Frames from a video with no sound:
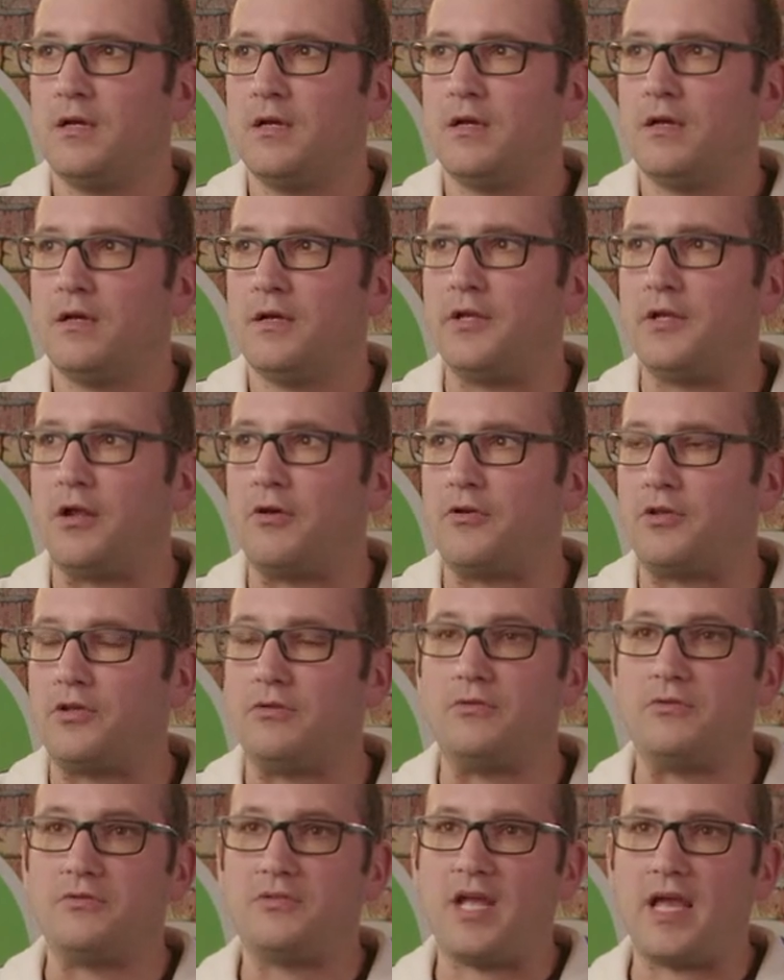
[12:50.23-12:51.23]
you know, you,
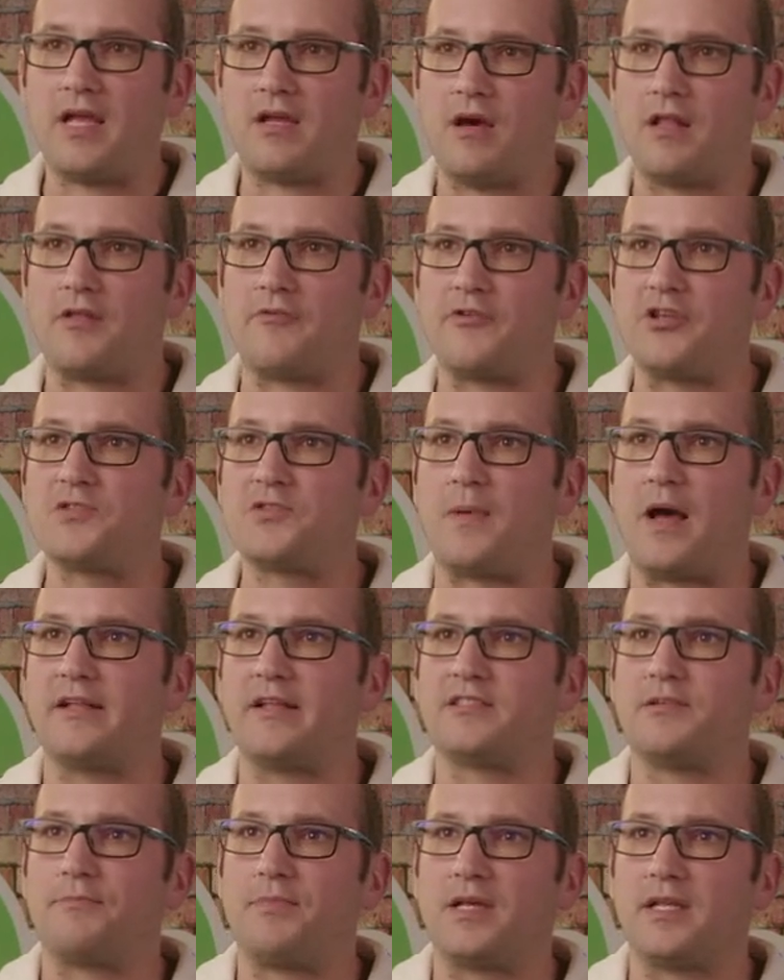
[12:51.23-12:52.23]
you take on the
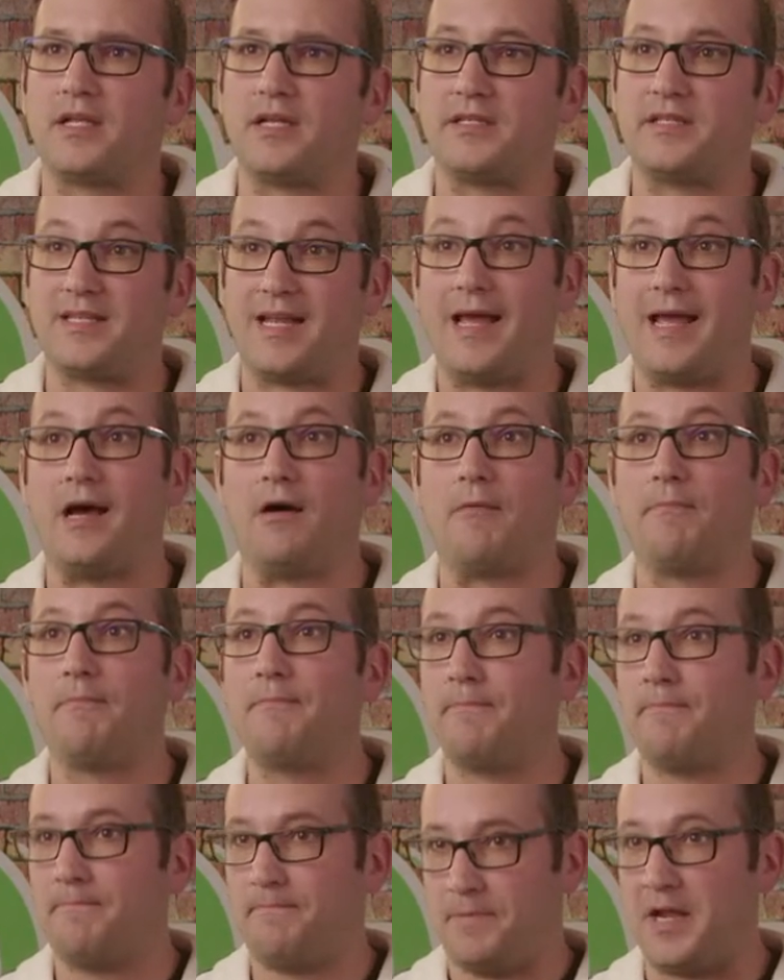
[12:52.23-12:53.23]
responsibilities to help
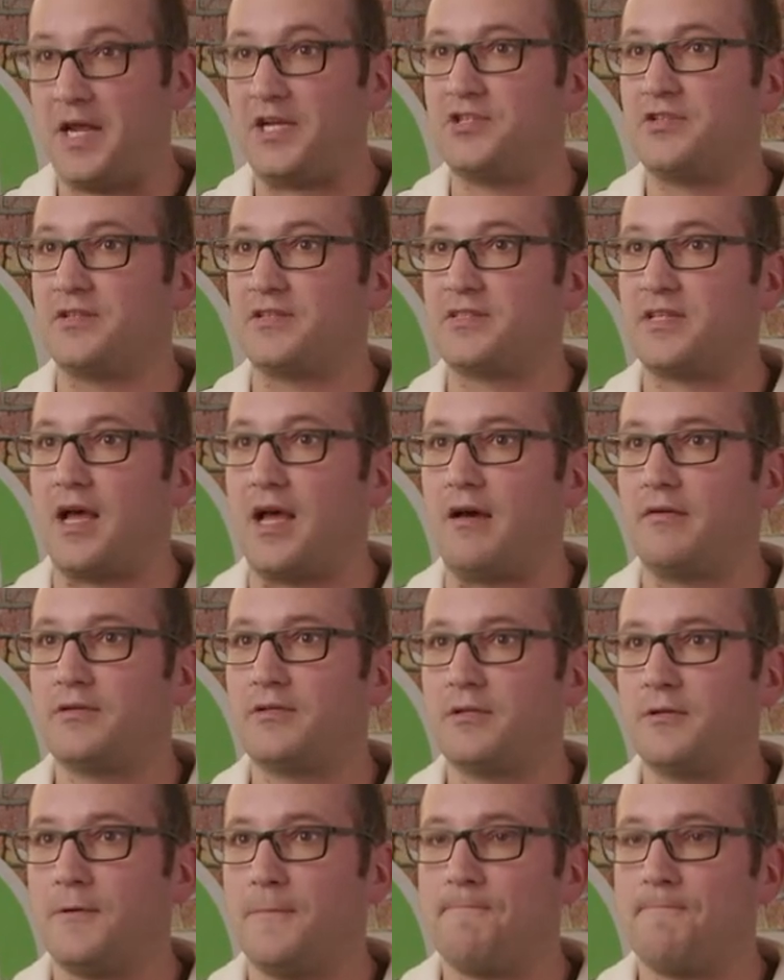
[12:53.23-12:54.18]
patients out.